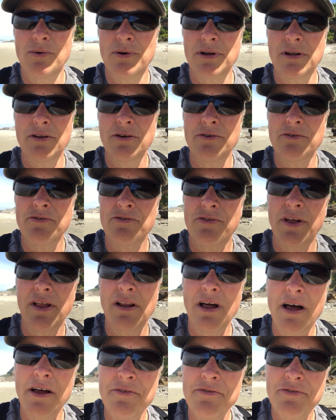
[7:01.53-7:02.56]
who would lose, they
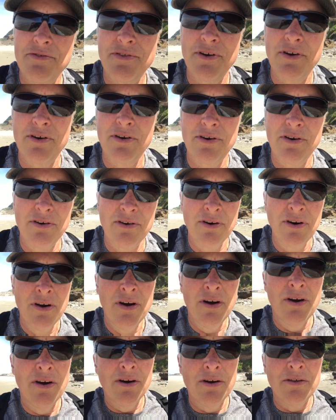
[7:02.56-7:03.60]
lost their
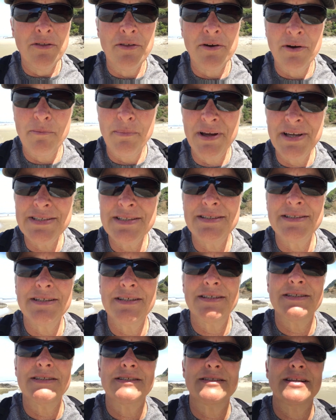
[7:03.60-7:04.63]
their
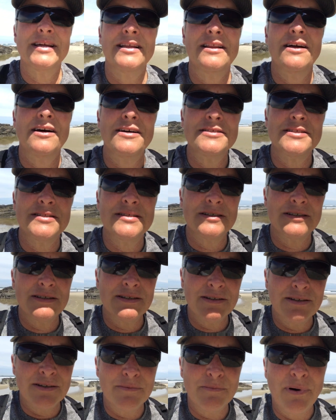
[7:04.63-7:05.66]
business, they lost
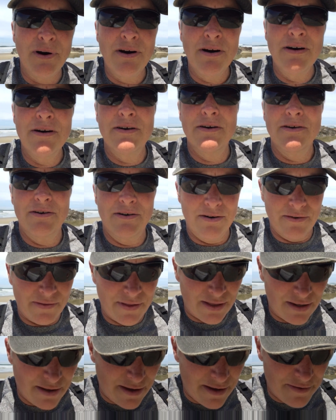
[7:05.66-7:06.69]
their partner,
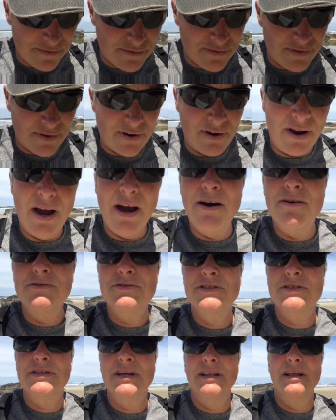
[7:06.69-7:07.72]
they lost their
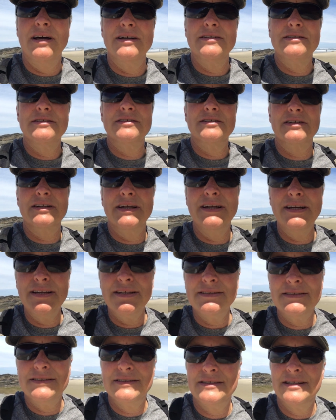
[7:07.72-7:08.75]
house, they lost their
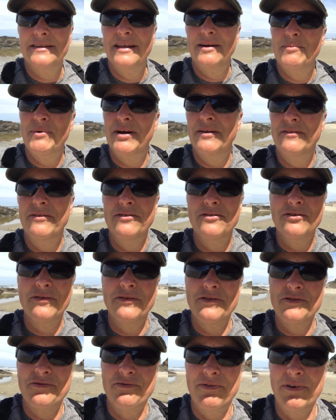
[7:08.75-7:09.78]
kids, and they went into
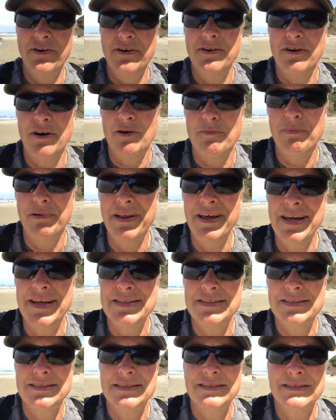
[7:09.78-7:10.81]
this very dark
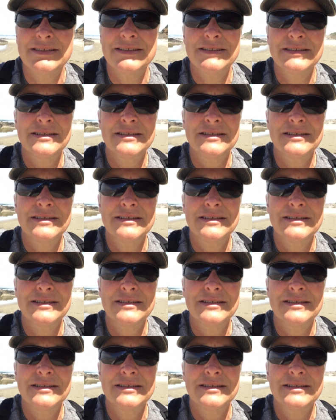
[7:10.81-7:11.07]
place